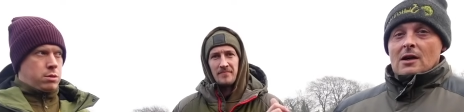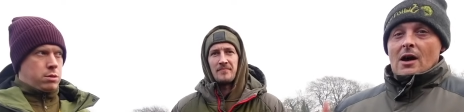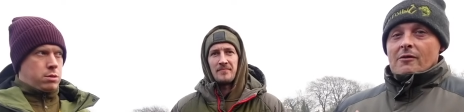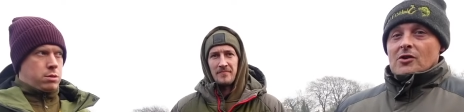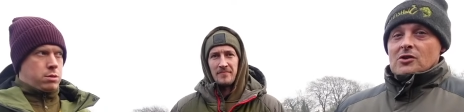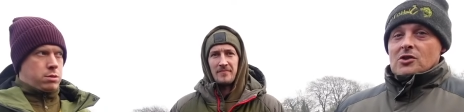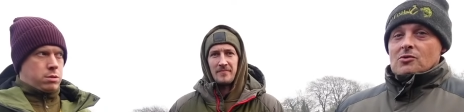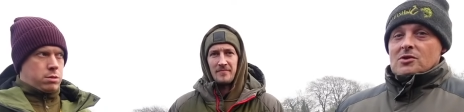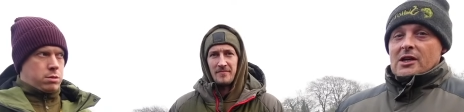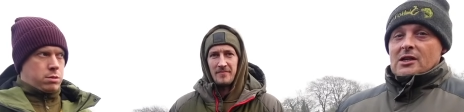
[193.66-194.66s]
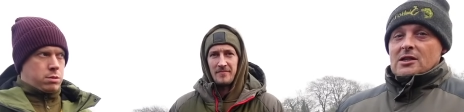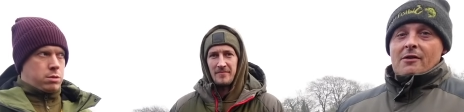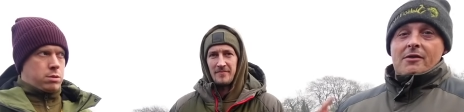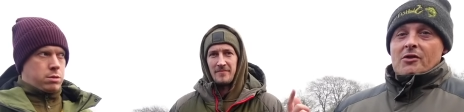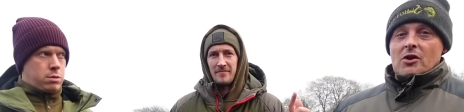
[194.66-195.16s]
Speaker 1: I've gone two zigs. I
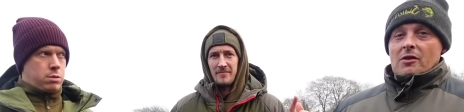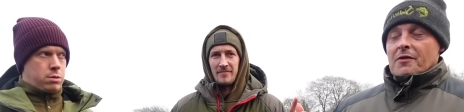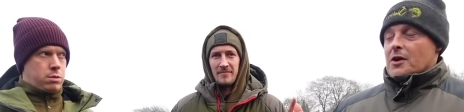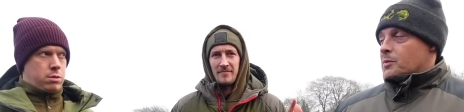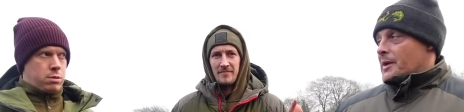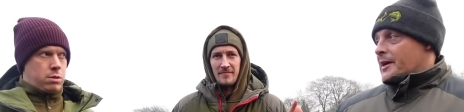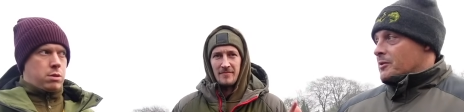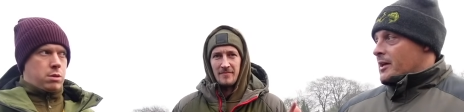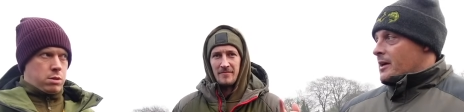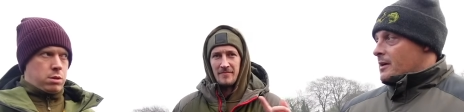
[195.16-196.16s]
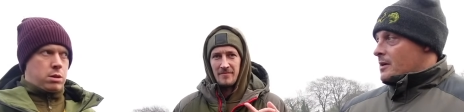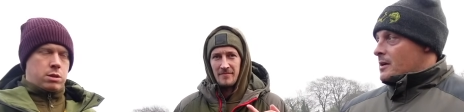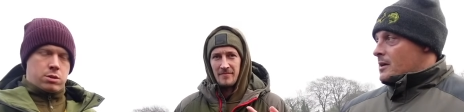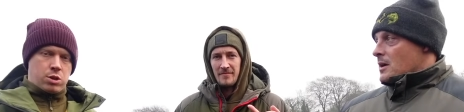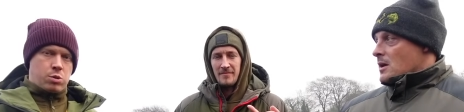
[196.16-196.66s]
haven't even got the third one out yet.
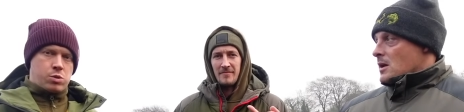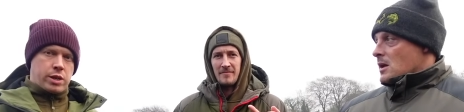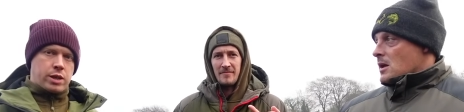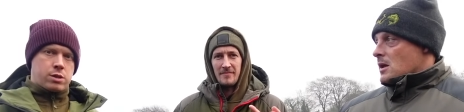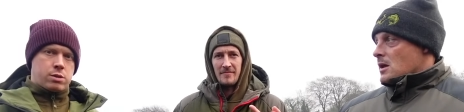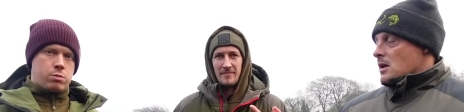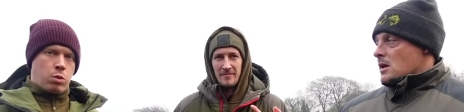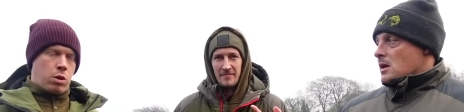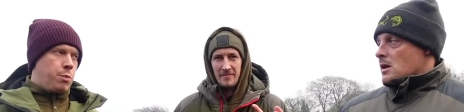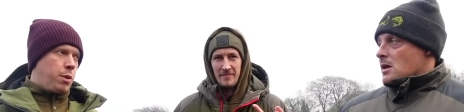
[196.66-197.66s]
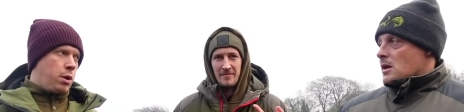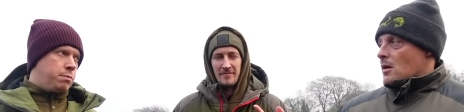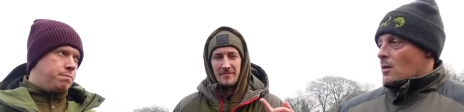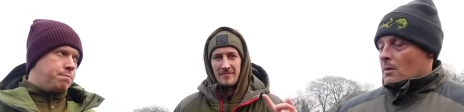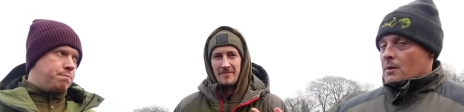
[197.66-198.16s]
Speaker 2: Two zigs, one on the bottom.
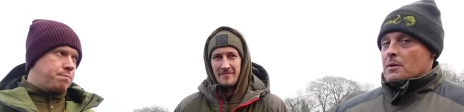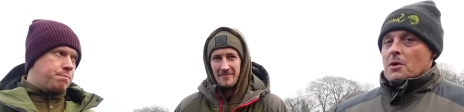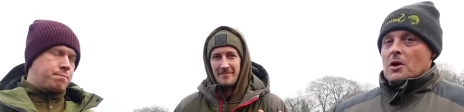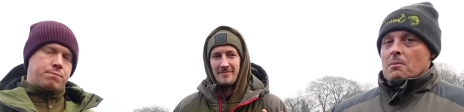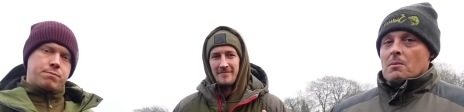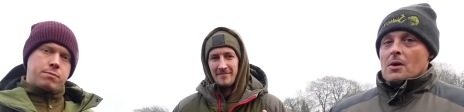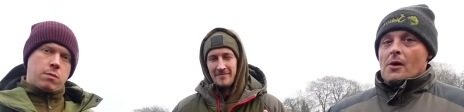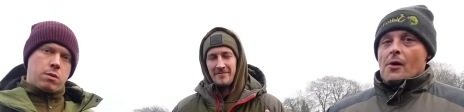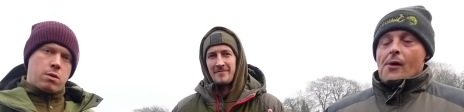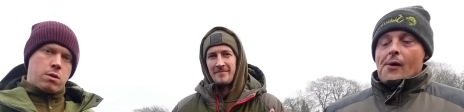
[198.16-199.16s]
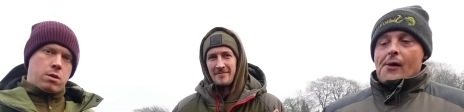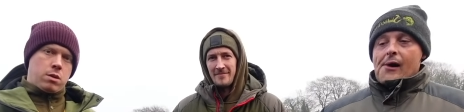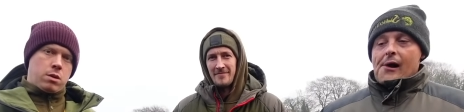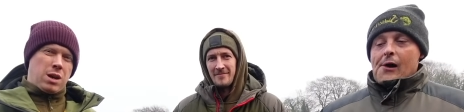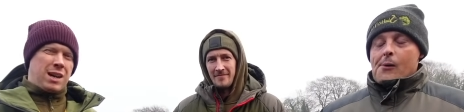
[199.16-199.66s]
On
Speaker 1: the bottom.
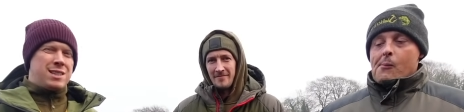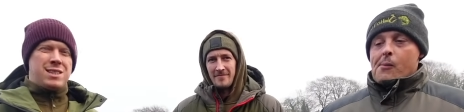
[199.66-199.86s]
Um,
Speaker 2: and